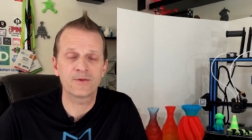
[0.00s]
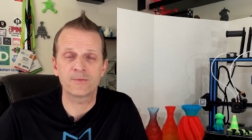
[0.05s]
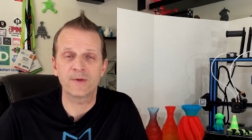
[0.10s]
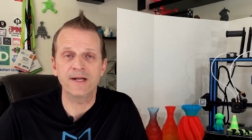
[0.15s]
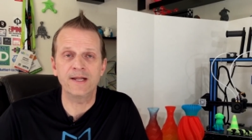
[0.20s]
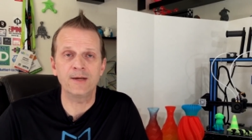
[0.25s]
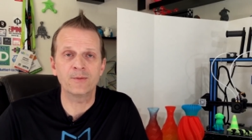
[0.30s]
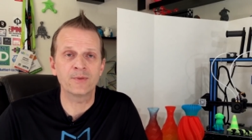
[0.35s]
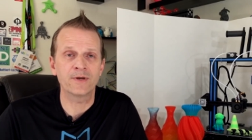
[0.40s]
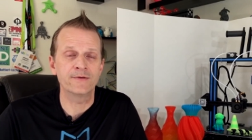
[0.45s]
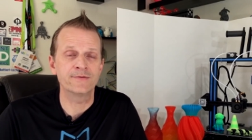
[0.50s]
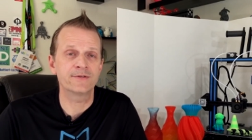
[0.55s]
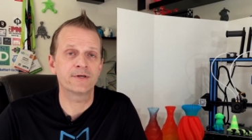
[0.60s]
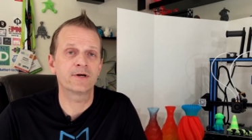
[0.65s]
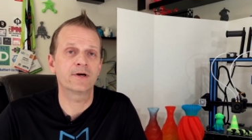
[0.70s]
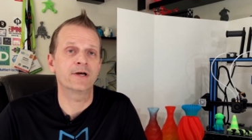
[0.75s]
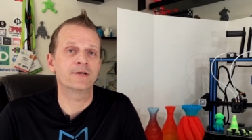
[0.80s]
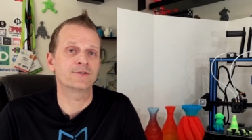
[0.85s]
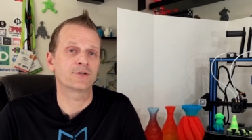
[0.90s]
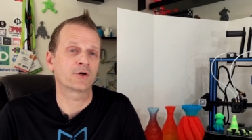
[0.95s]
3D
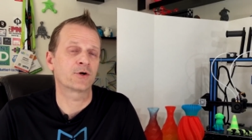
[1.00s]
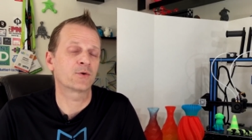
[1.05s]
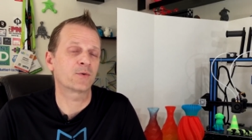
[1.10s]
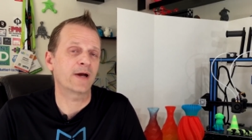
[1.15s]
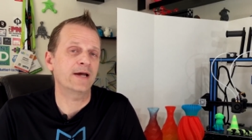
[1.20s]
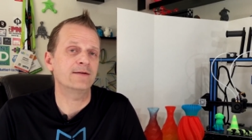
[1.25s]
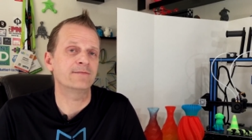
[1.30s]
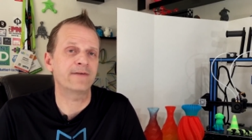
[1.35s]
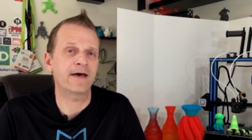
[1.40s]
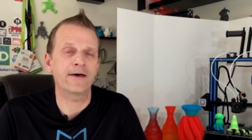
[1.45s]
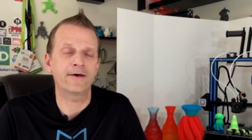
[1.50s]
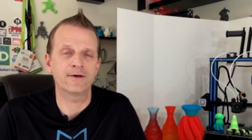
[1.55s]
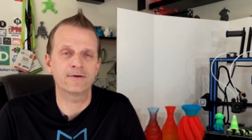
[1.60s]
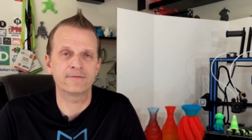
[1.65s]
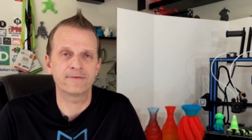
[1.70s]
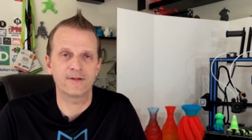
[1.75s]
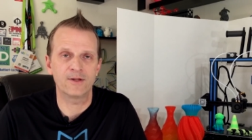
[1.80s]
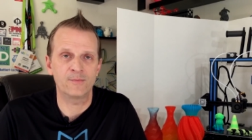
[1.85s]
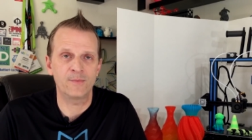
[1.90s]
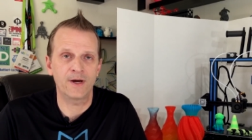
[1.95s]
printer is a great
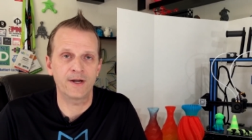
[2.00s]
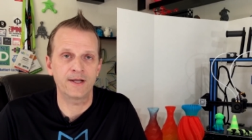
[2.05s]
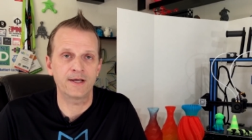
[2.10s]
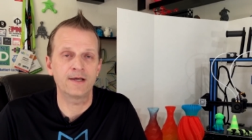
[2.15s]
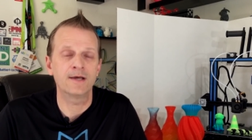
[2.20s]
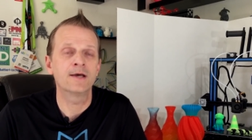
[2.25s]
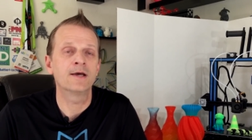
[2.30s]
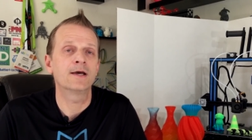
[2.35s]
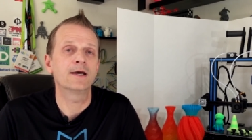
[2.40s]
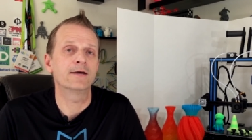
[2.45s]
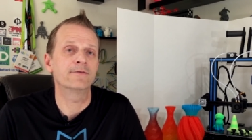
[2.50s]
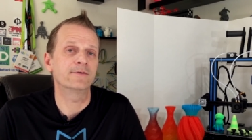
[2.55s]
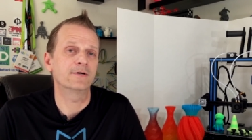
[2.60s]
value for the money.